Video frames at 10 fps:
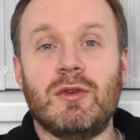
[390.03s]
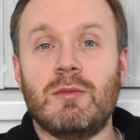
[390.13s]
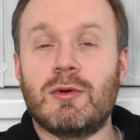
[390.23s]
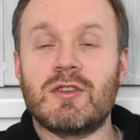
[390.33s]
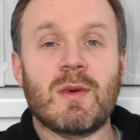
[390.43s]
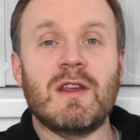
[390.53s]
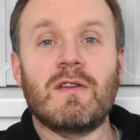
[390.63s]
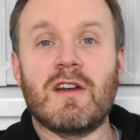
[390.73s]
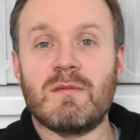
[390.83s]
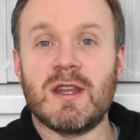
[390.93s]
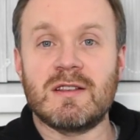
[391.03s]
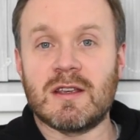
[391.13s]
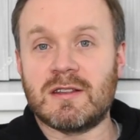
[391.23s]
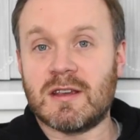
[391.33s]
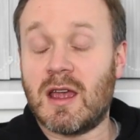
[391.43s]
You put 25 minutes
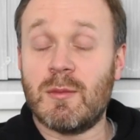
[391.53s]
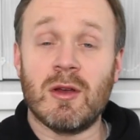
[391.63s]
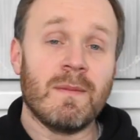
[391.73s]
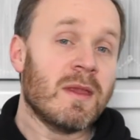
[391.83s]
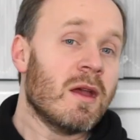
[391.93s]
on a timer,